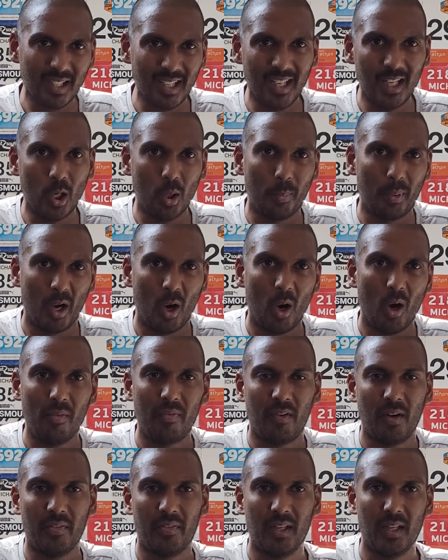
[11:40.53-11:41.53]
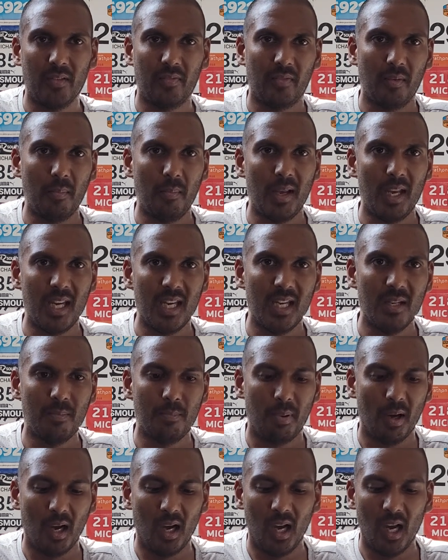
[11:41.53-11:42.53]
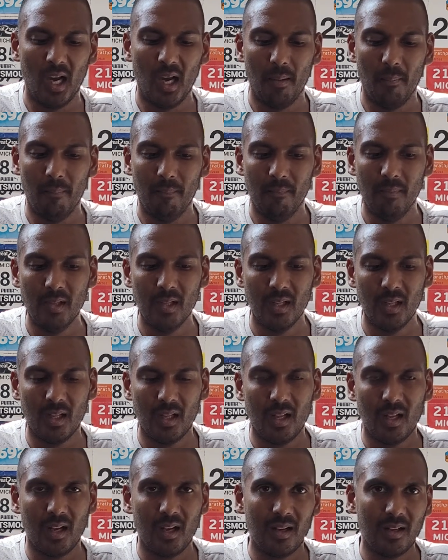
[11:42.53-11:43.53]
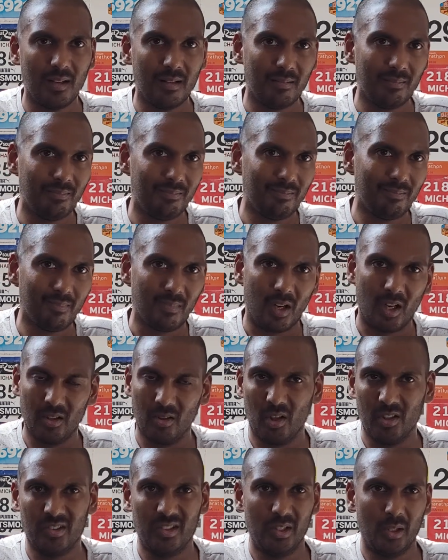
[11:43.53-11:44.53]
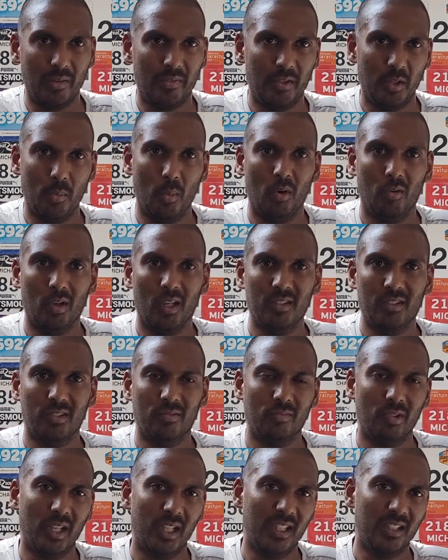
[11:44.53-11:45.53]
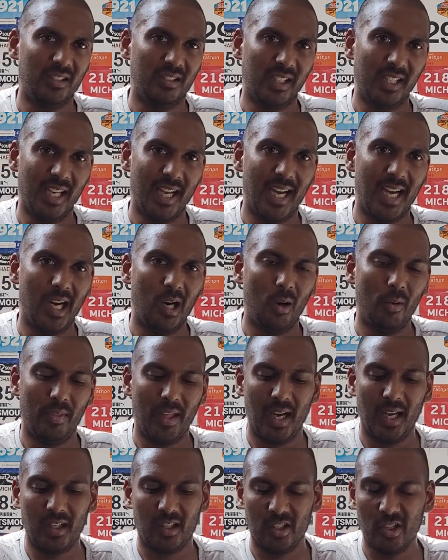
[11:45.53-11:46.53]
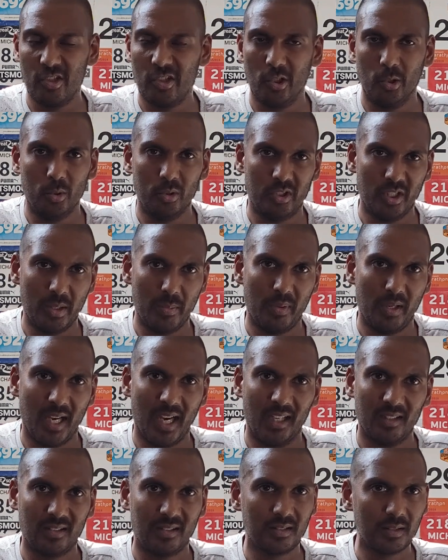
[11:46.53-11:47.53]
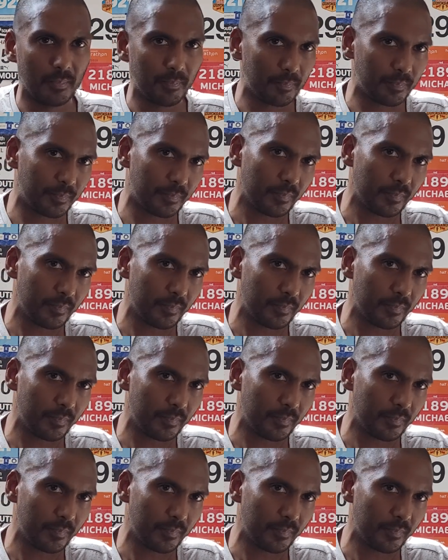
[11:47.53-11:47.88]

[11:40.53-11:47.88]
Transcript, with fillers: a little bit off, I think, for me. But I'd like to do a few more runs and really see how that kind of dual GPS